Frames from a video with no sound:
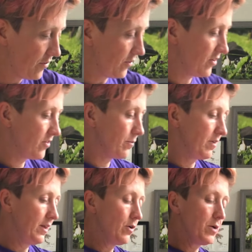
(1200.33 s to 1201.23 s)
So just a
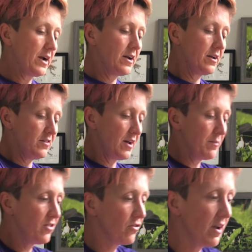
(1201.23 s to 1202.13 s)
really quick
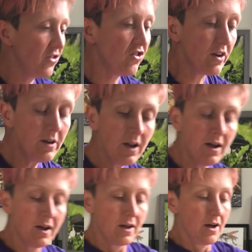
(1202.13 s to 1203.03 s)
demonstration
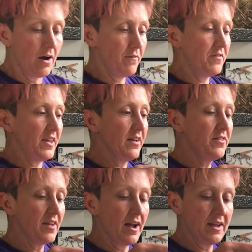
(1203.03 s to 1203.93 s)
of
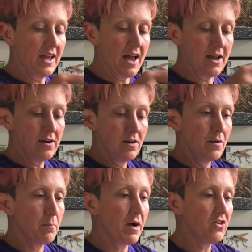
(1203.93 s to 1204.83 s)
this. Again,
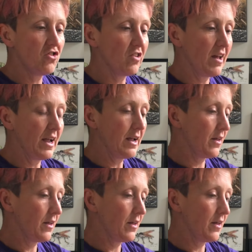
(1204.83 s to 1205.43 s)
much like